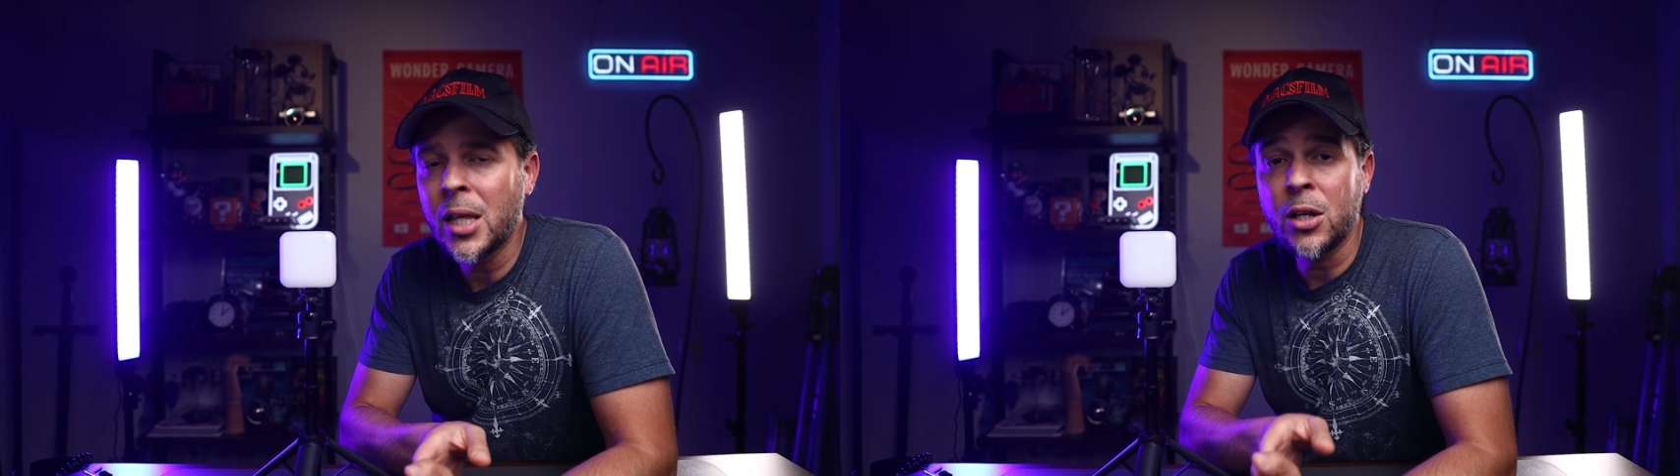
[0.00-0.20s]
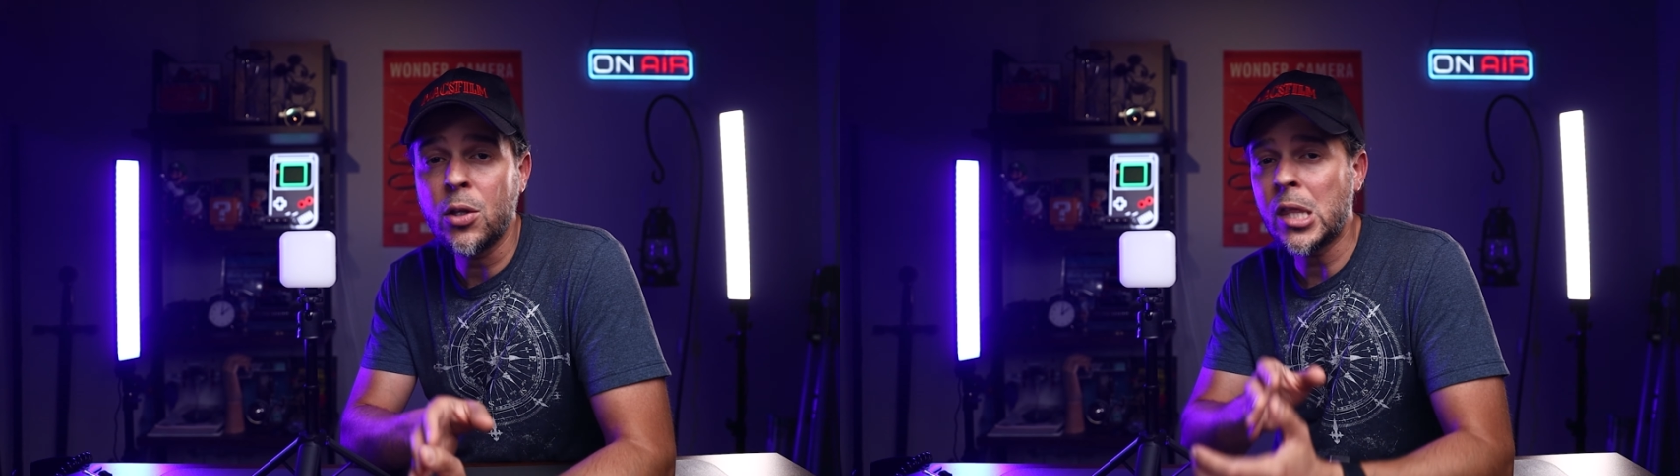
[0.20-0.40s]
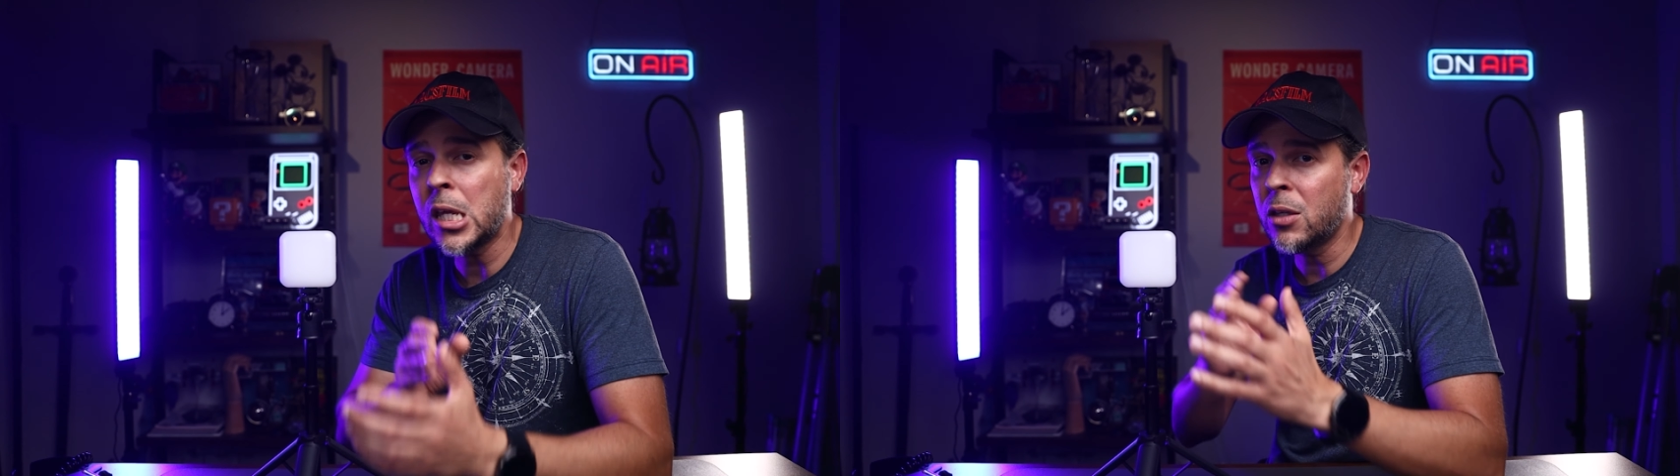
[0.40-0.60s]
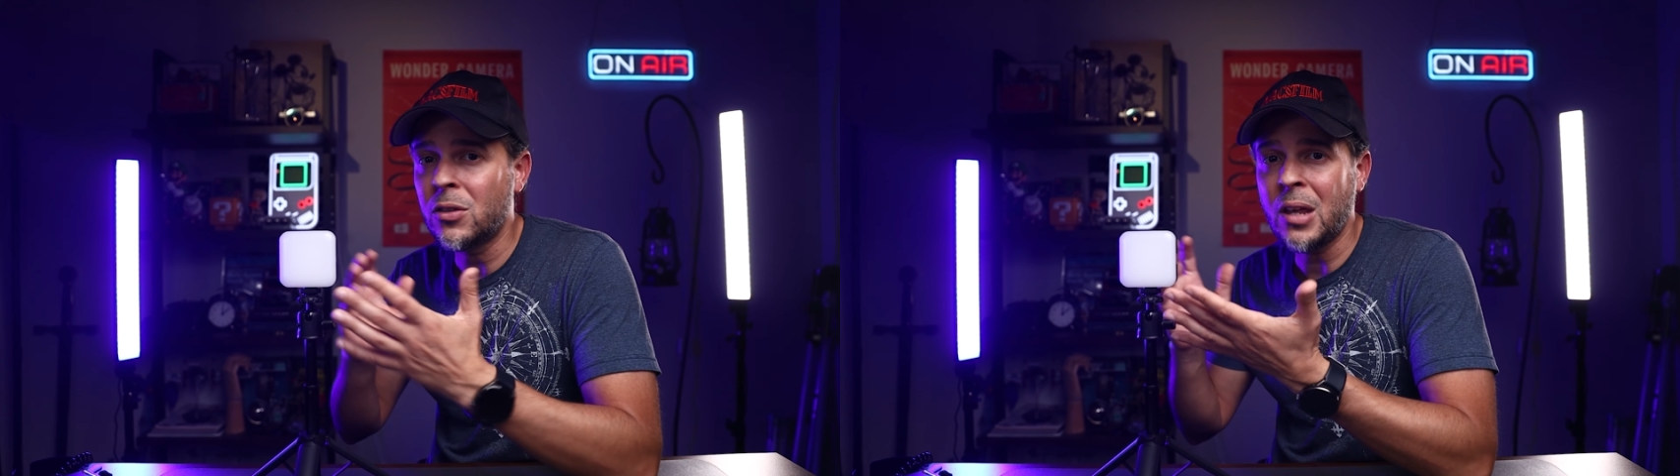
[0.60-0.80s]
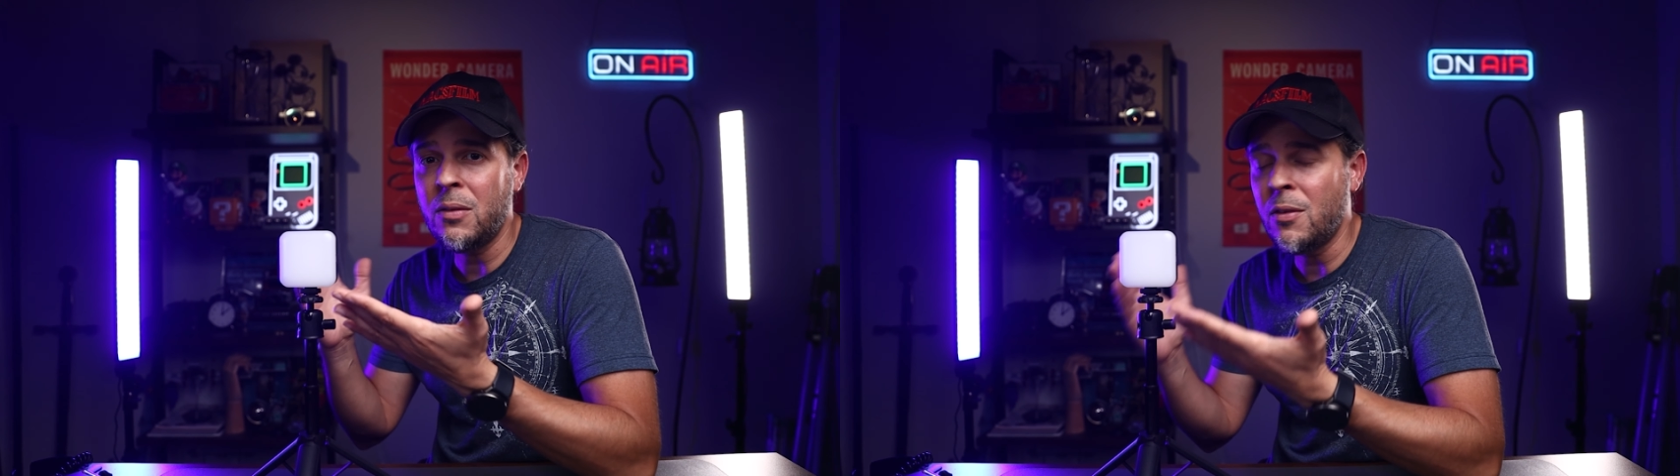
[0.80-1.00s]
that you think
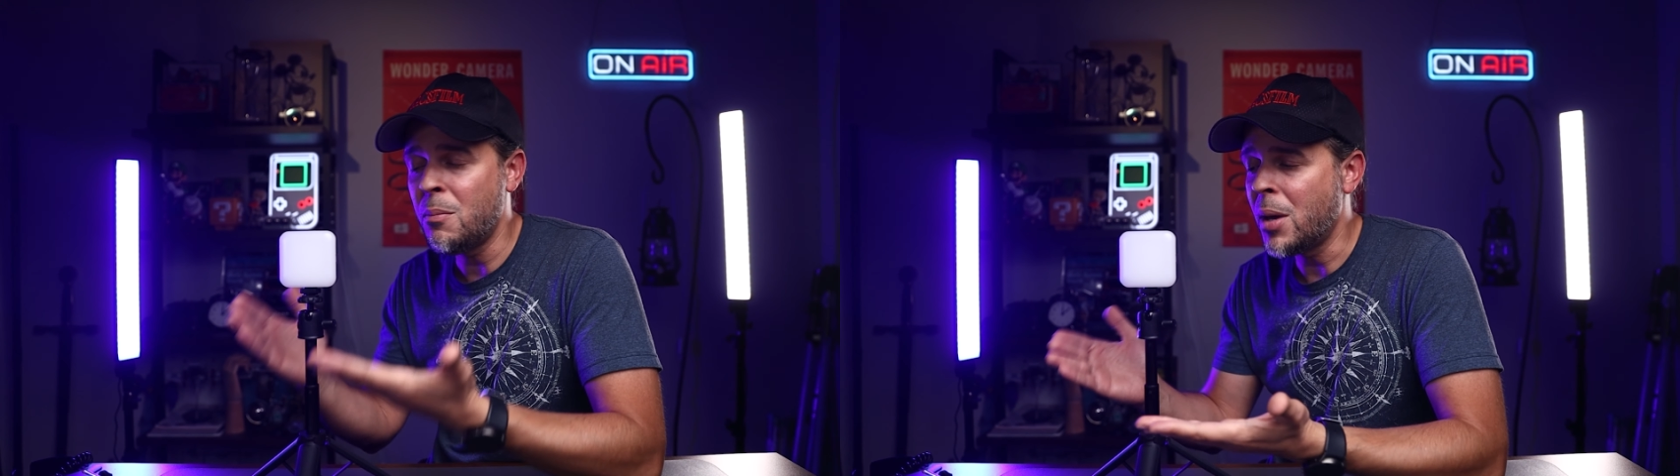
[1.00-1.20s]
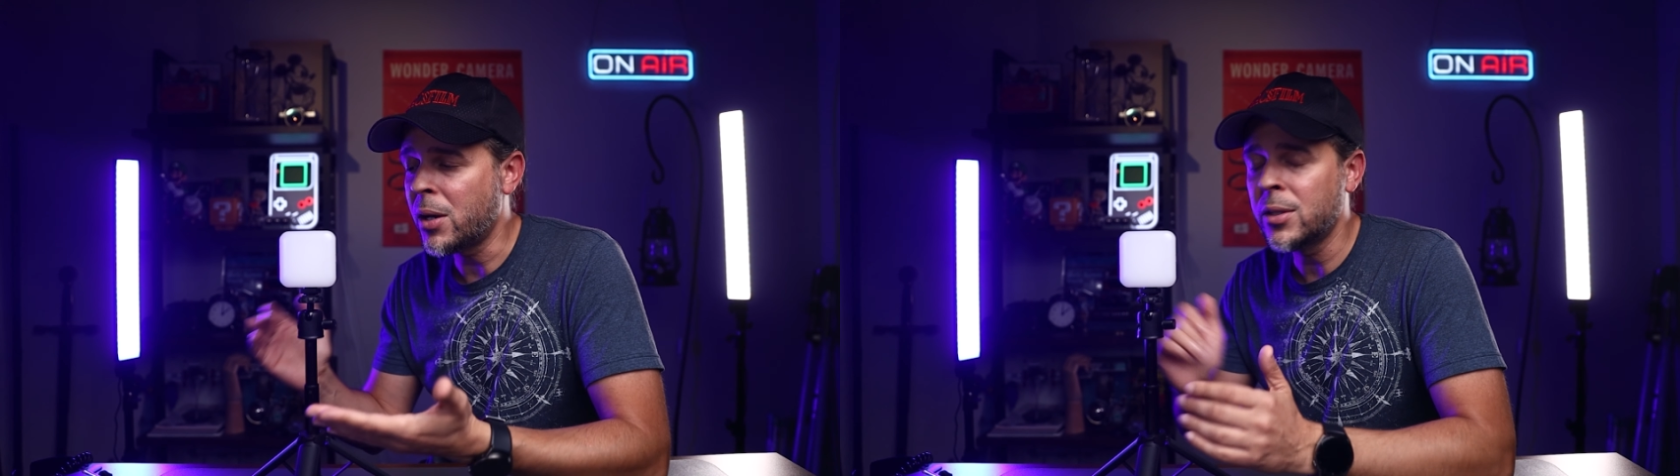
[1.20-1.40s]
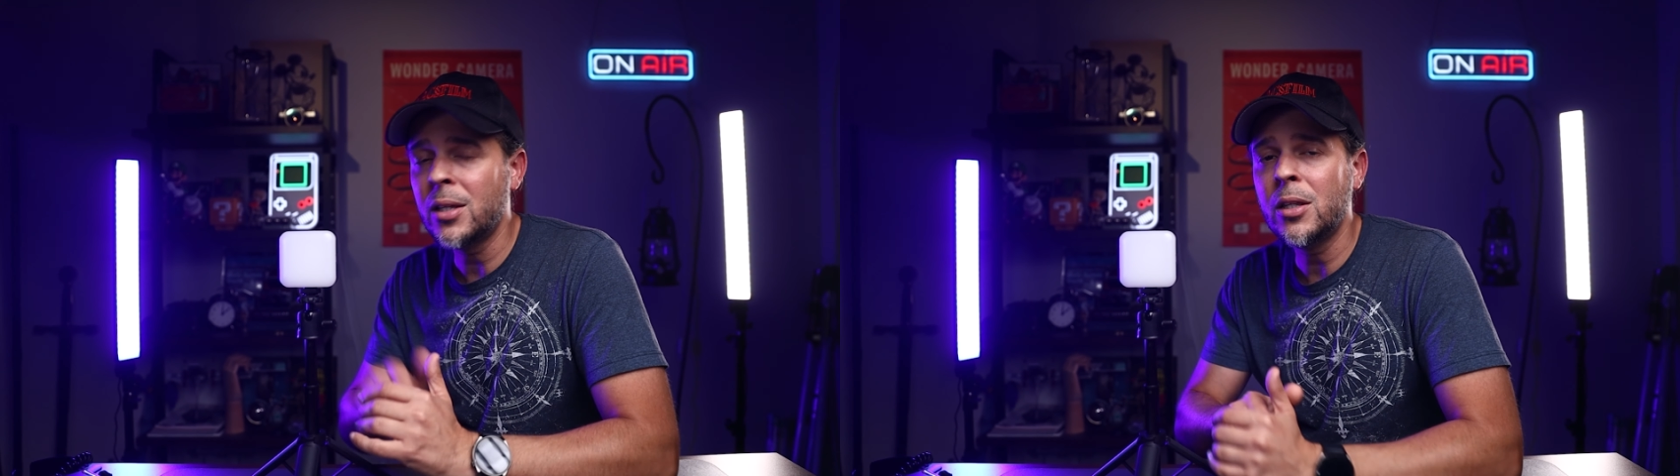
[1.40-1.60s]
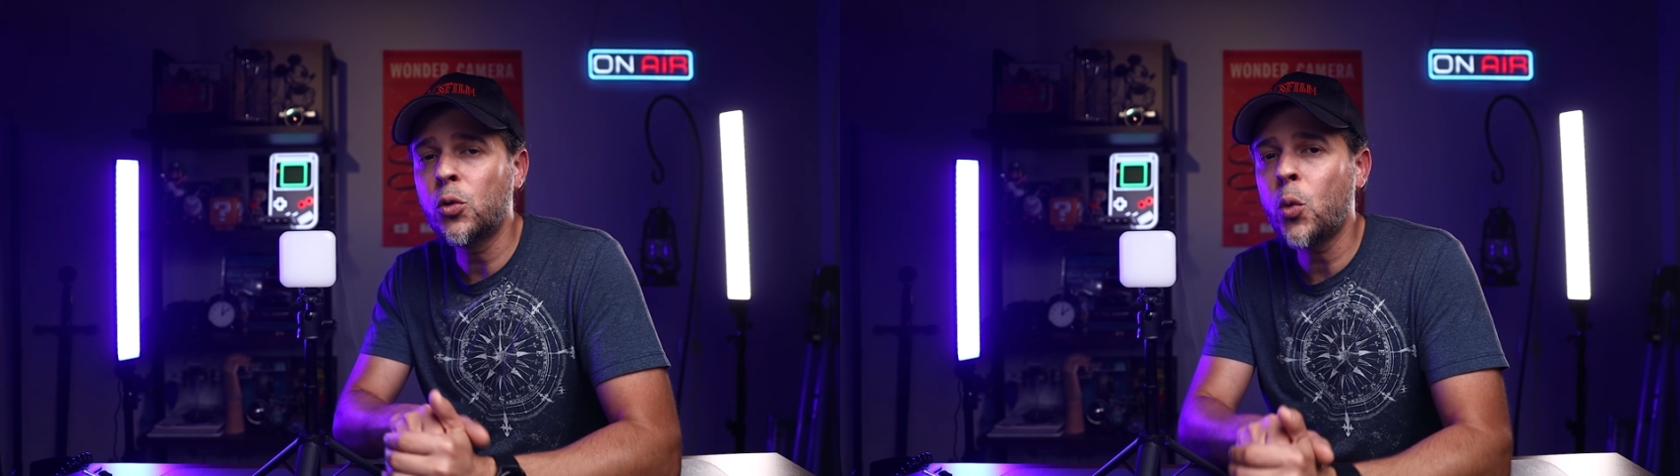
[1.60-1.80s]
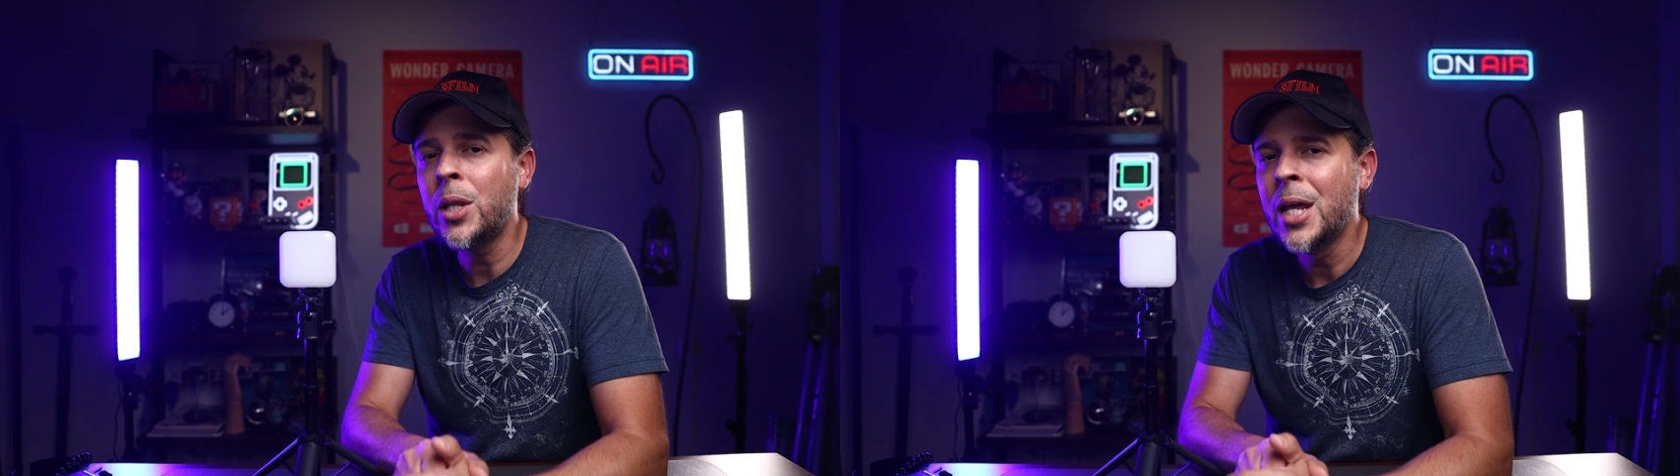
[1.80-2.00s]
is even better than
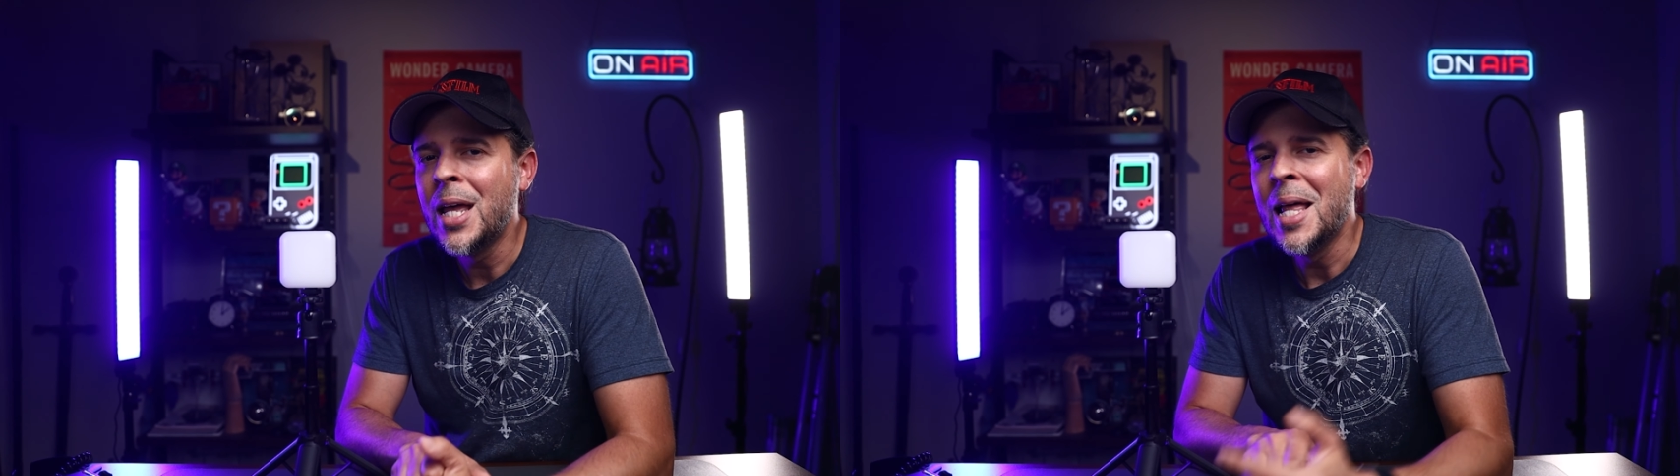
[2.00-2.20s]
this one?